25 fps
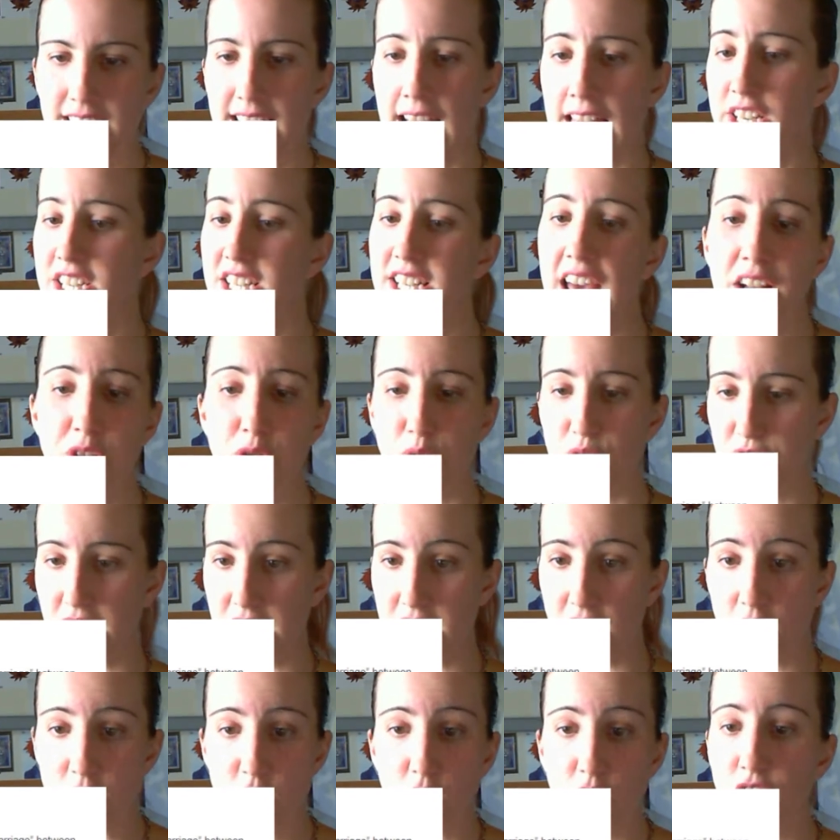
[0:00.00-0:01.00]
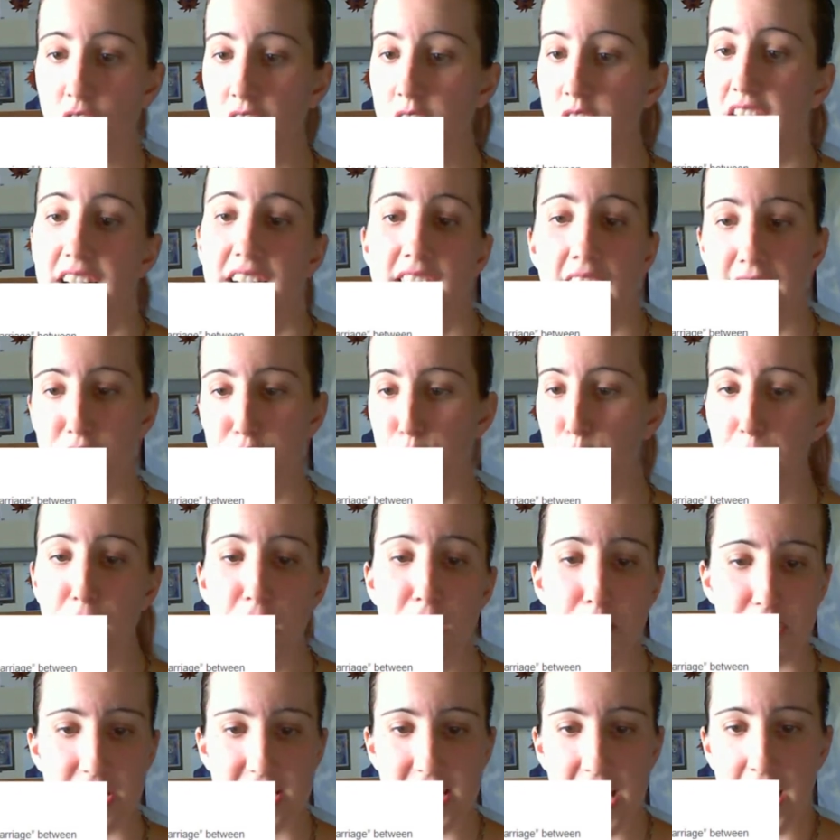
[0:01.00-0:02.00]
This natural fit also follows a natural
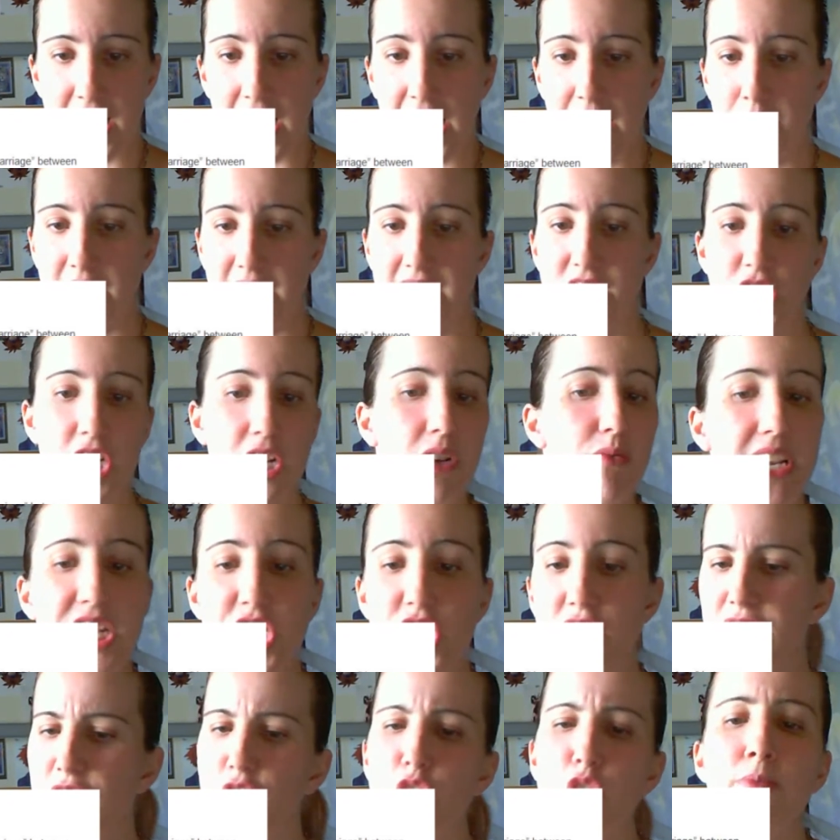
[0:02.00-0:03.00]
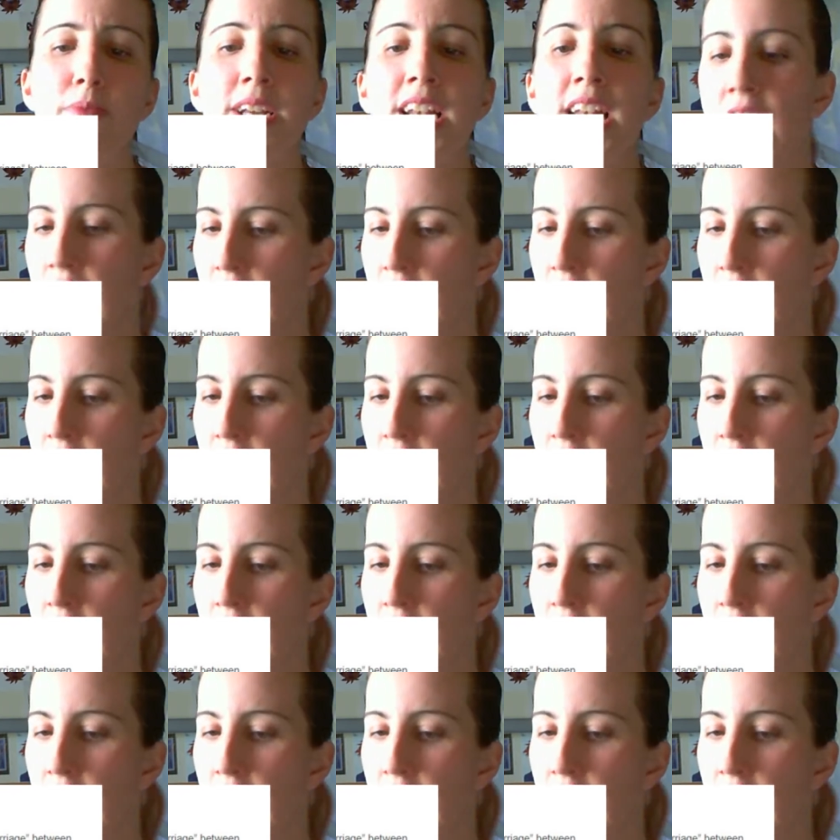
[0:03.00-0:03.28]
purpose, namely the generation of a human